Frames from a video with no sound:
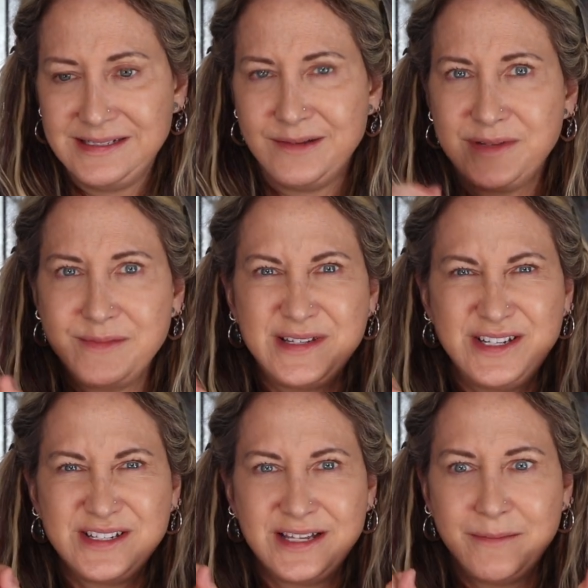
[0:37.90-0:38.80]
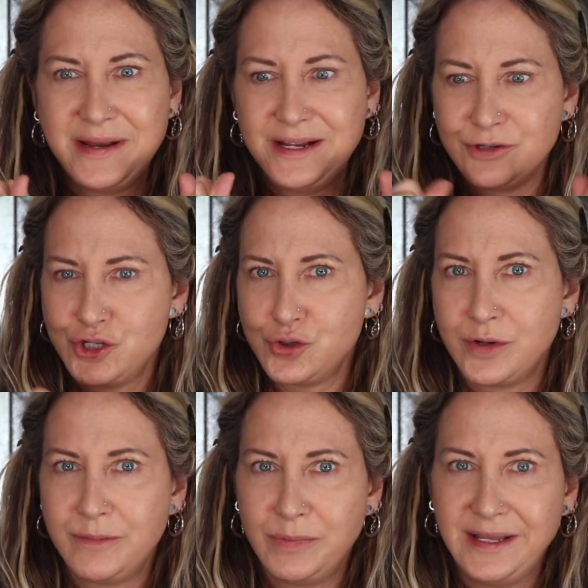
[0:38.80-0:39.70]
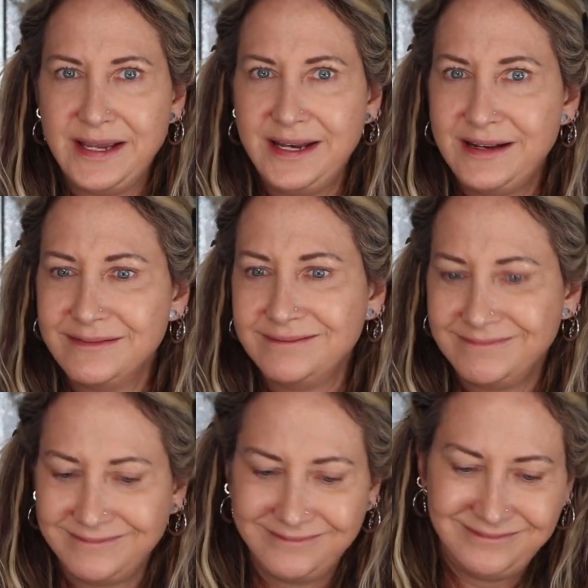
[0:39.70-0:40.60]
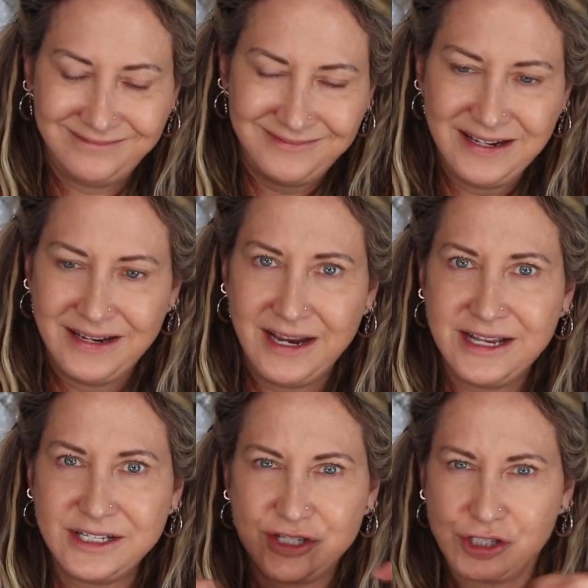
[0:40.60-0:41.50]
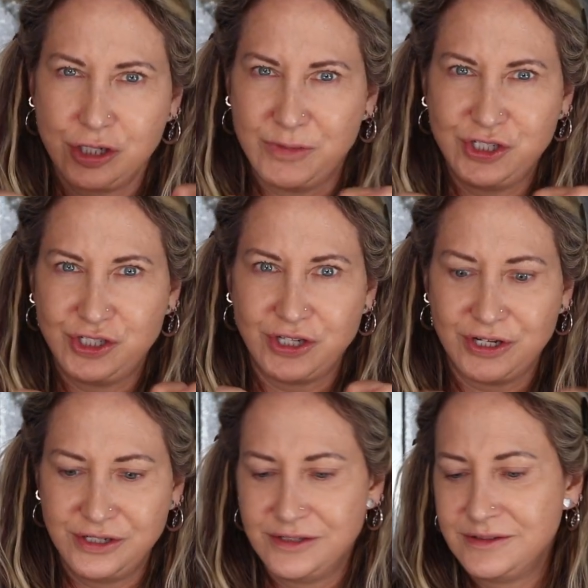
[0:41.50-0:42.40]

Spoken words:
Sometimes I just like my nails short and plain. I get so much done.